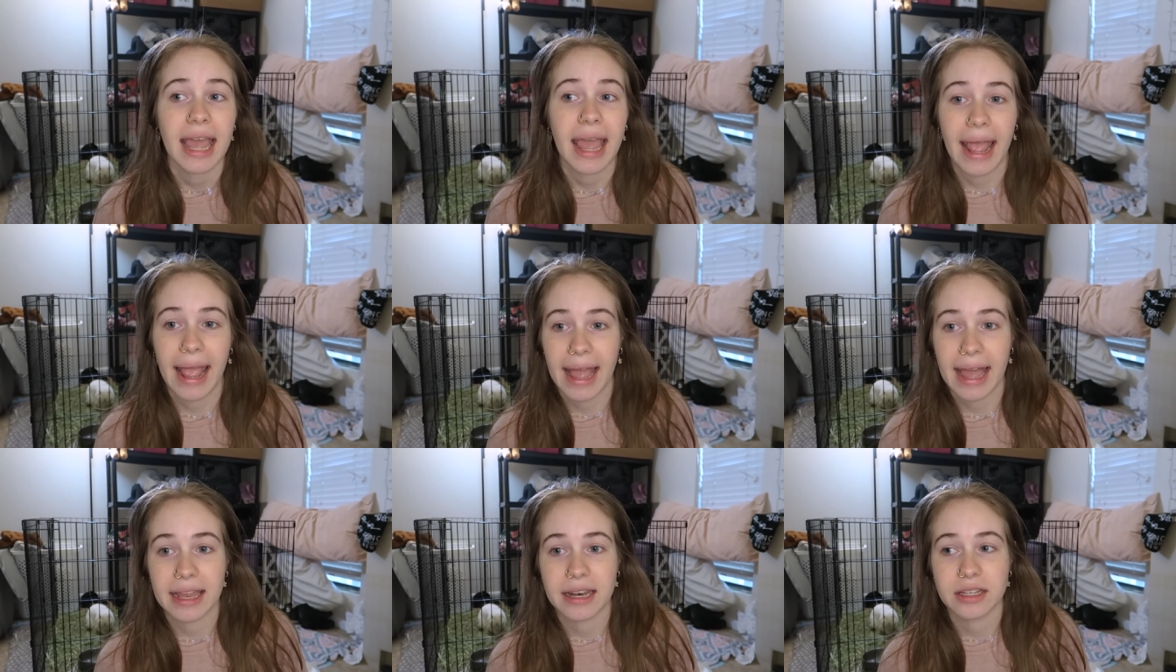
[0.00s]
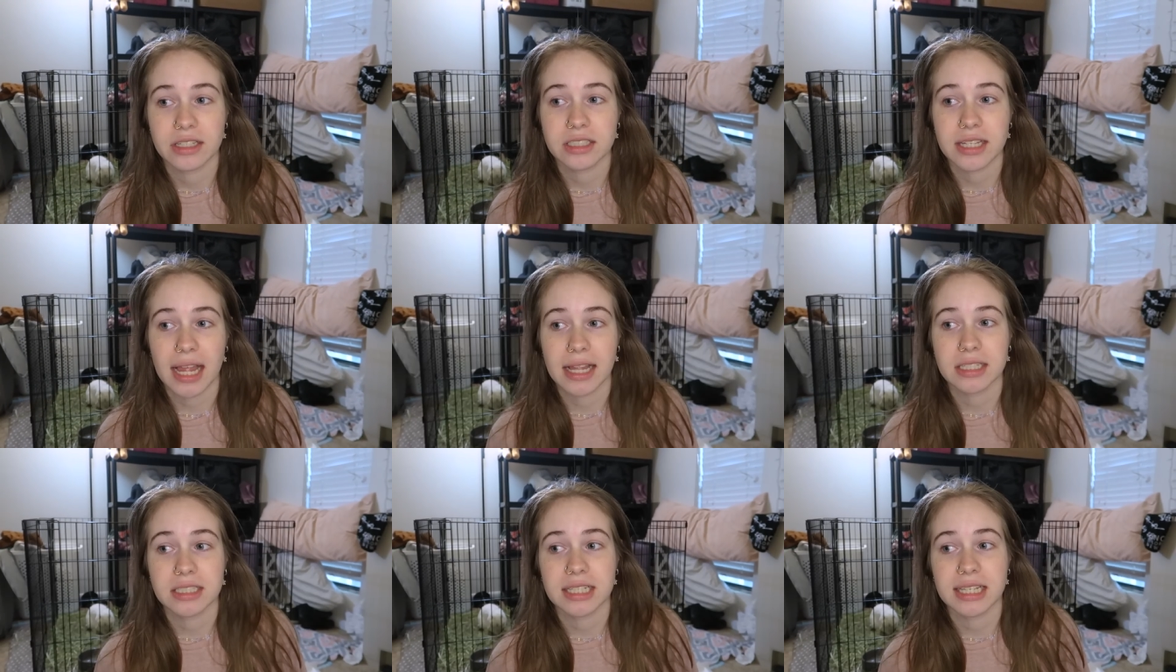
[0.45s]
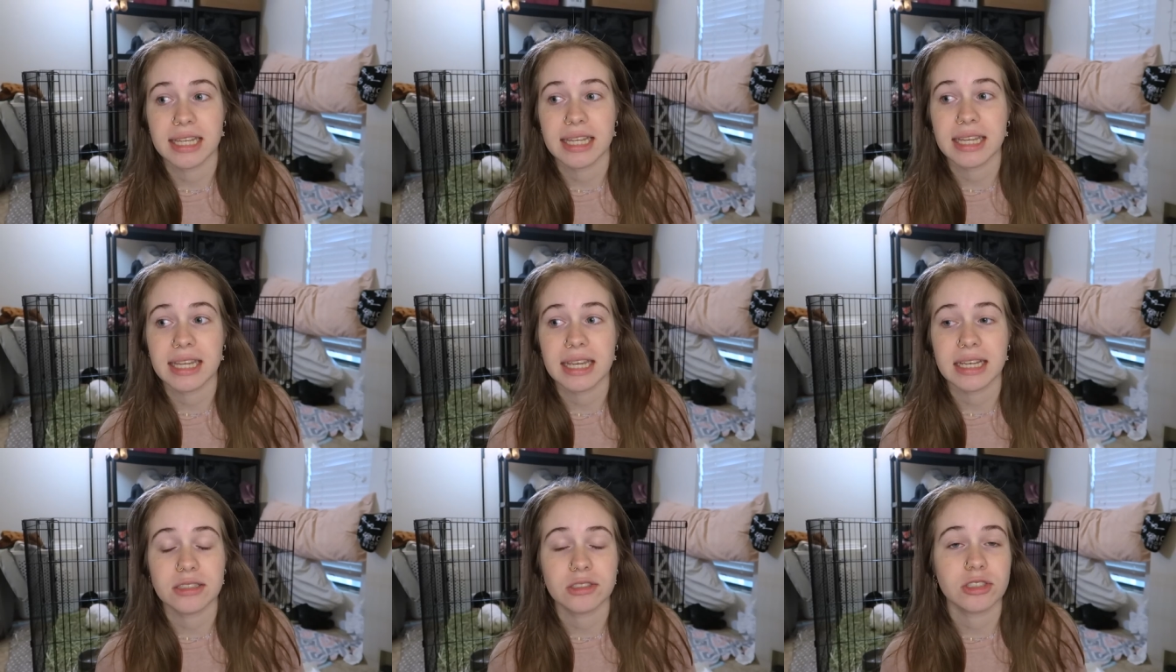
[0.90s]
and since
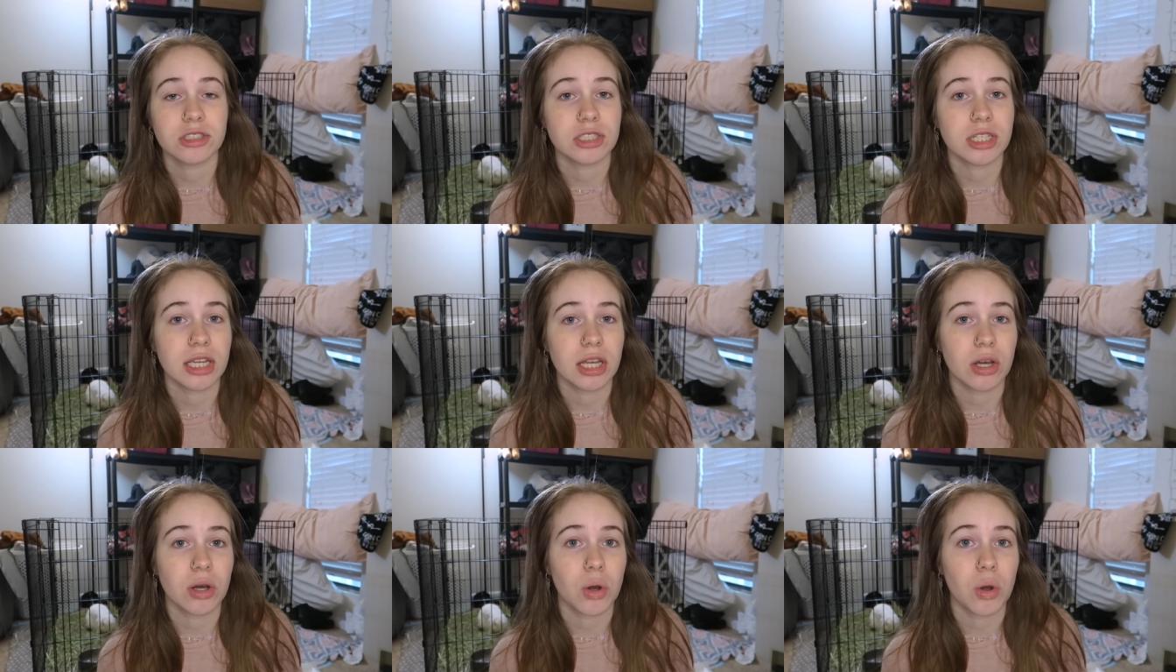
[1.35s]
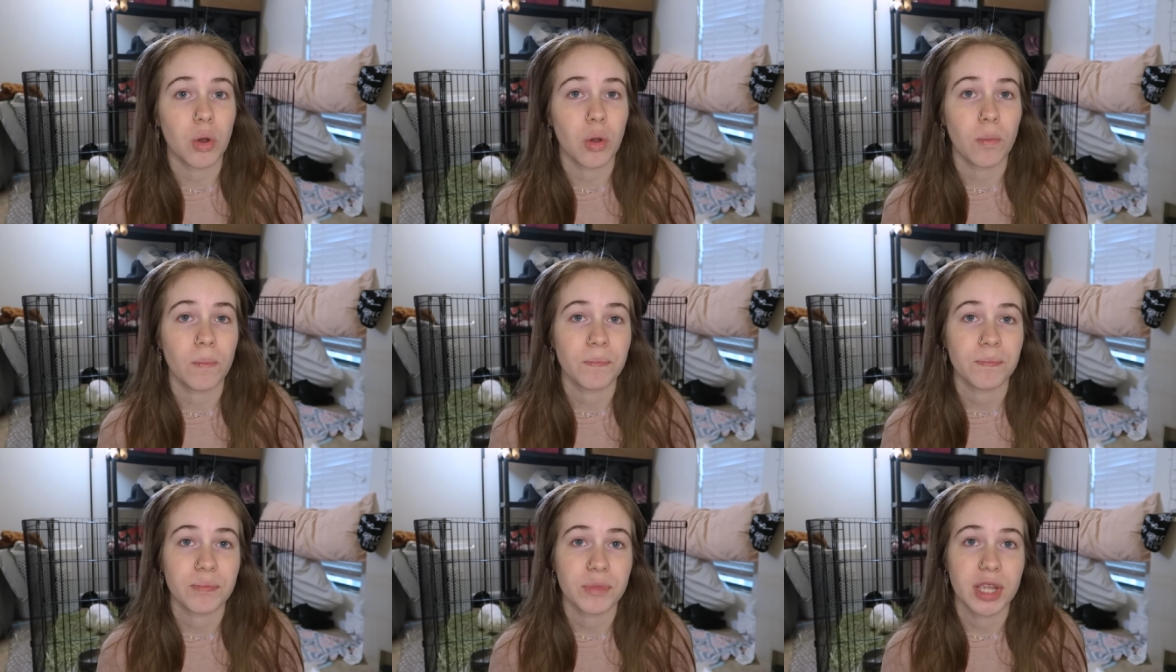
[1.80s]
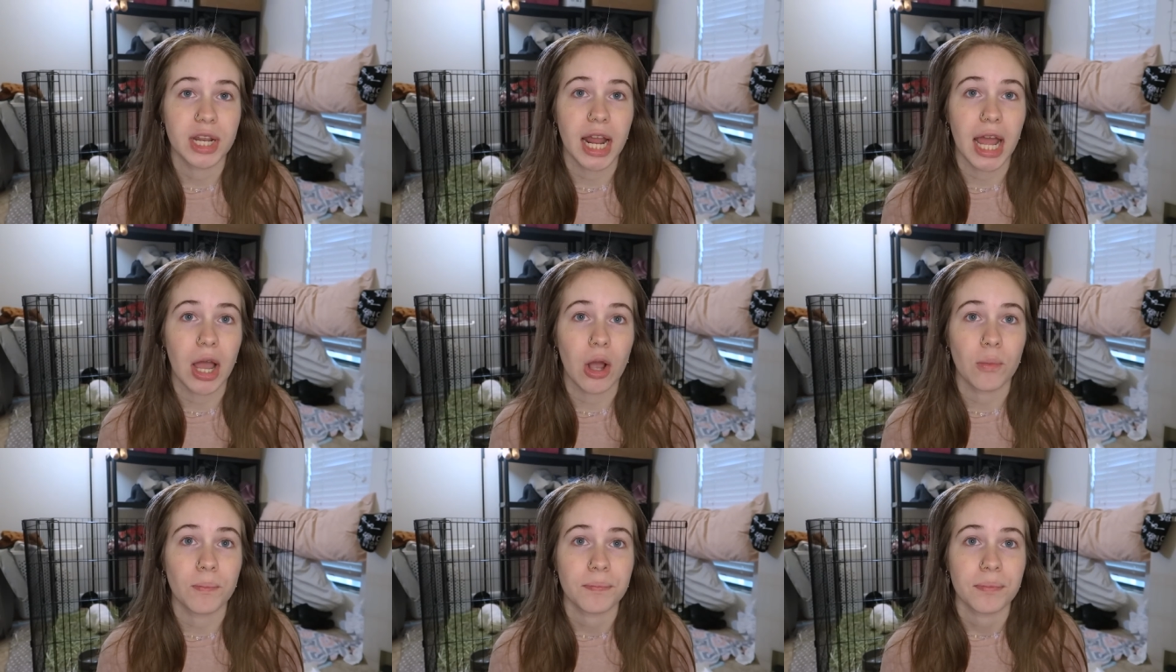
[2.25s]
he is still, you
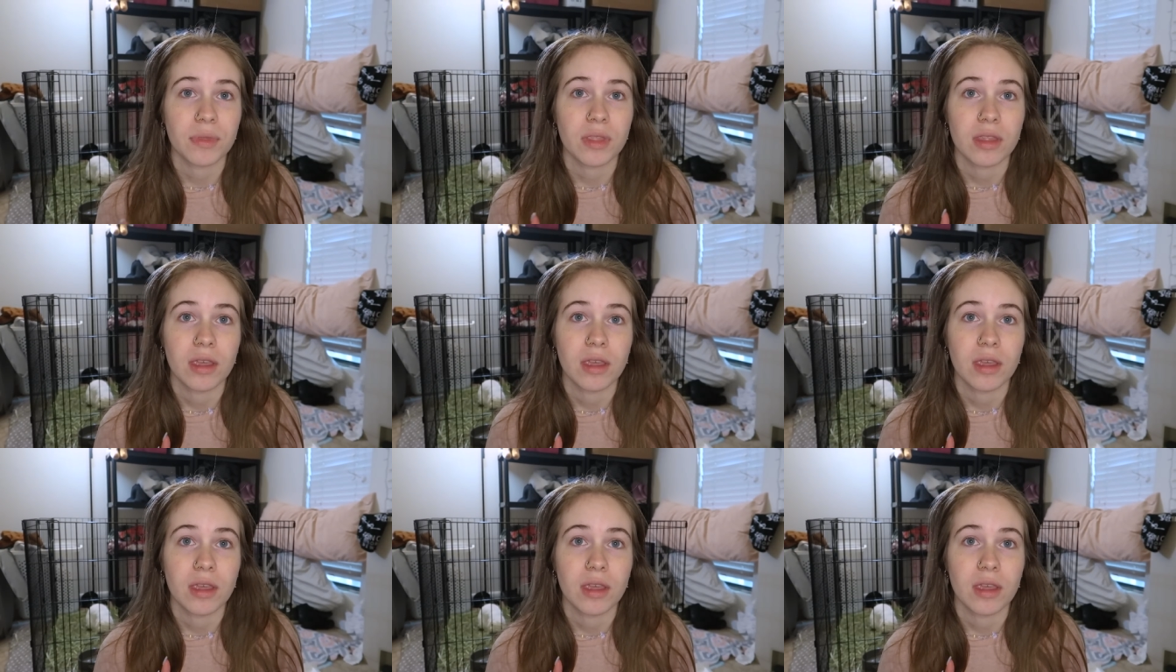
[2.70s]
know,